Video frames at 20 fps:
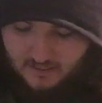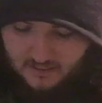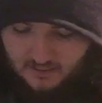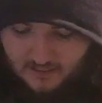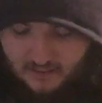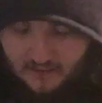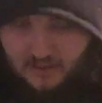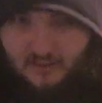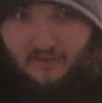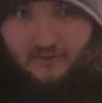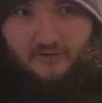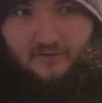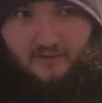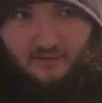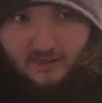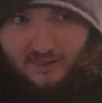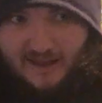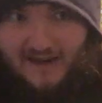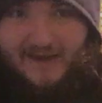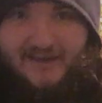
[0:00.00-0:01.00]

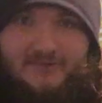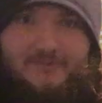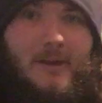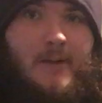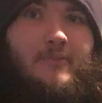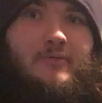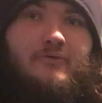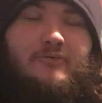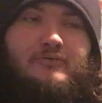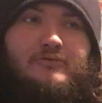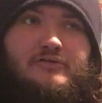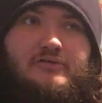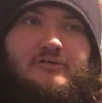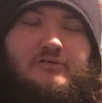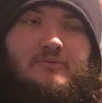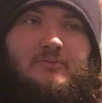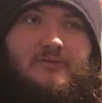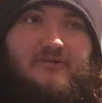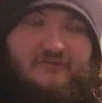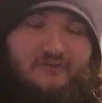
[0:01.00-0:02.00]
the last
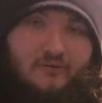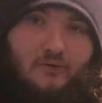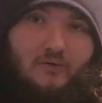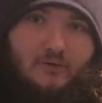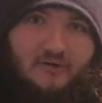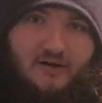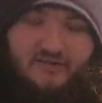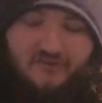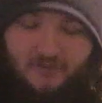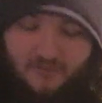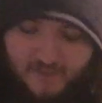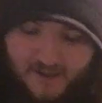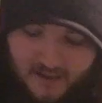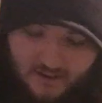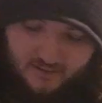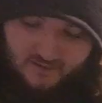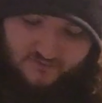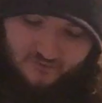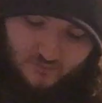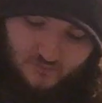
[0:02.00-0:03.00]
pay-per-view before
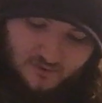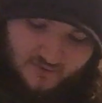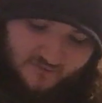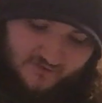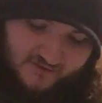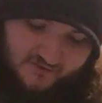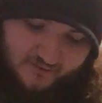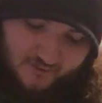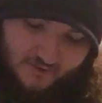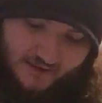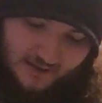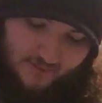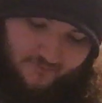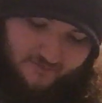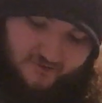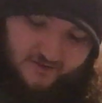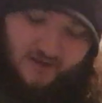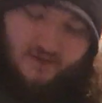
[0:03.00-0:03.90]
WrestleMania. So we'll have to see what happens